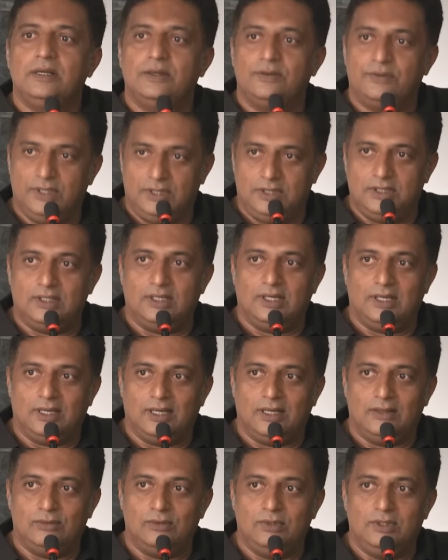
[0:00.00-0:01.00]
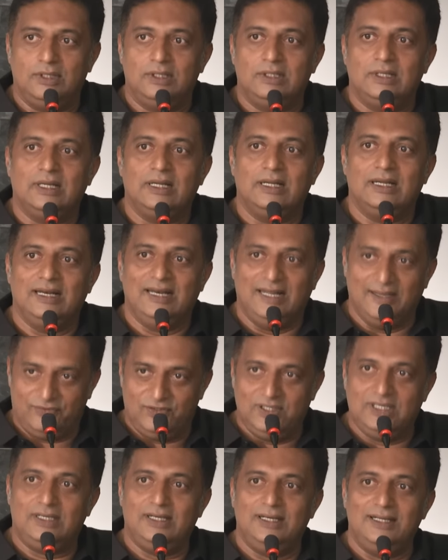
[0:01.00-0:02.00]
written, and I would
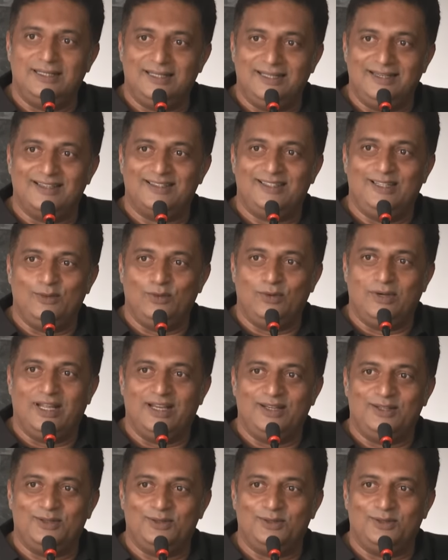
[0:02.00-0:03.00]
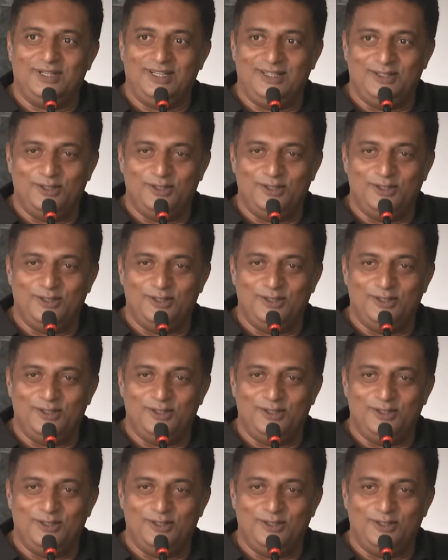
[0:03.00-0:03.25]
definitely seriously would like to read